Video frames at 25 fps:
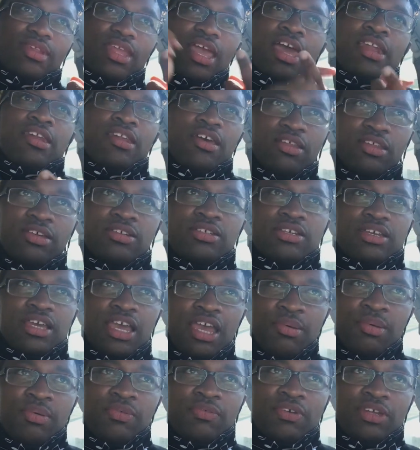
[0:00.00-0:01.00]
I know there's a
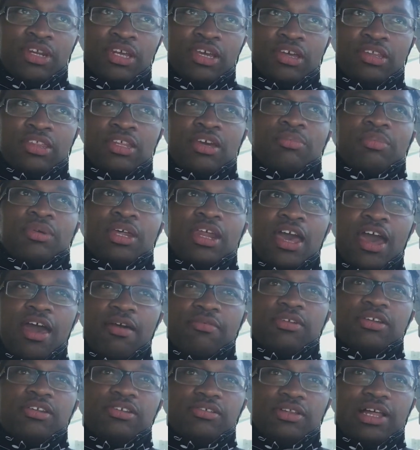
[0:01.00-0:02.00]
gaming video that I'm gonna
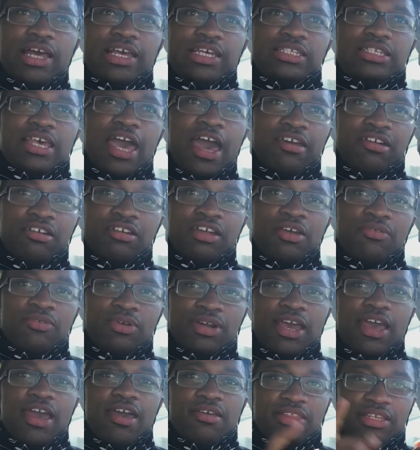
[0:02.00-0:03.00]
have to do like Saturday when
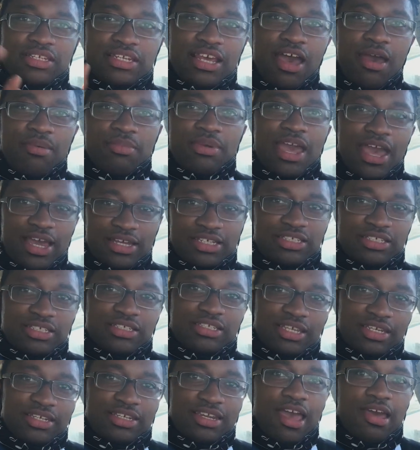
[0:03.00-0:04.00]
I have the time to actually
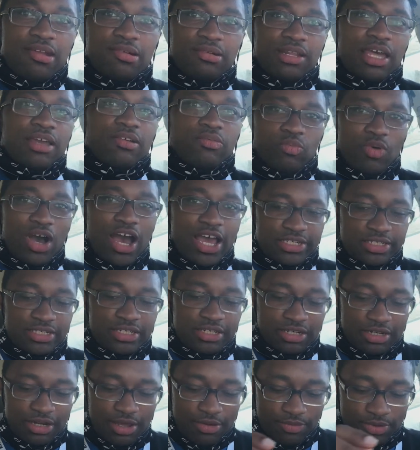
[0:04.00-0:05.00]
sit down and like watch it
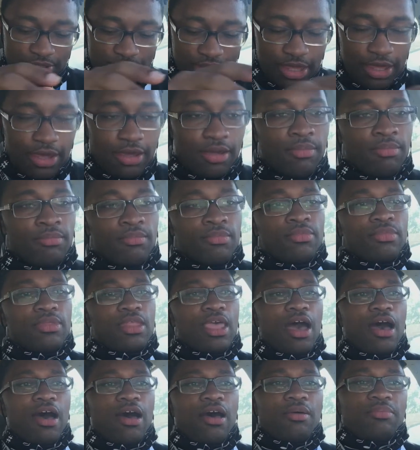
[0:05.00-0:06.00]
and everything.
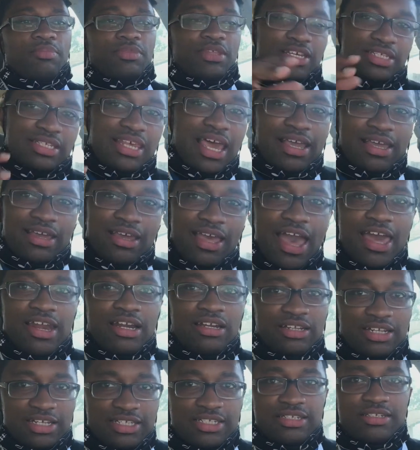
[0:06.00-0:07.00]
Um, this I can kind
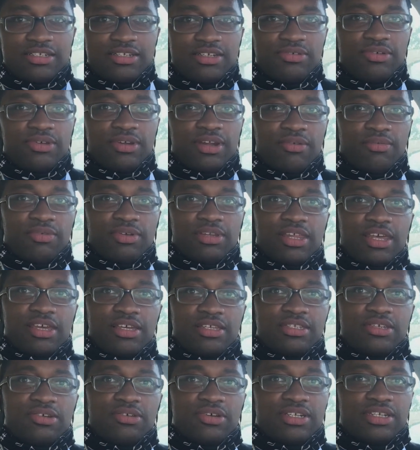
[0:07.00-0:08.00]
of listen to and everything,
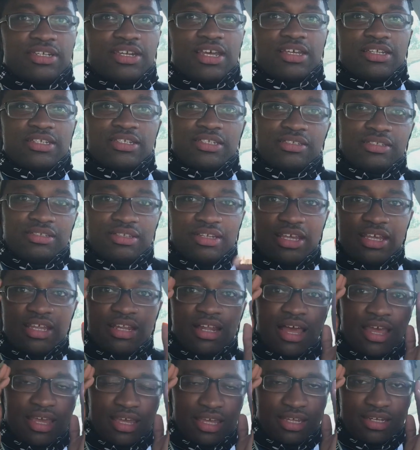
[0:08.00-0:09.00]
so it doesn't it
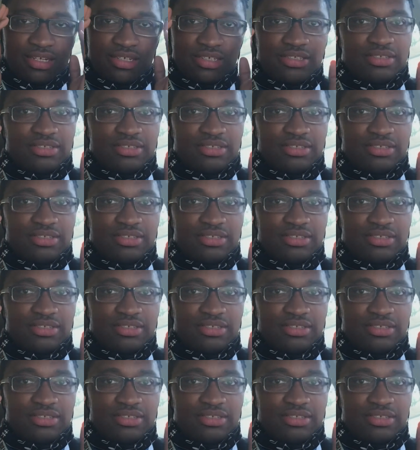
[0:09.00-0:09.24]
like it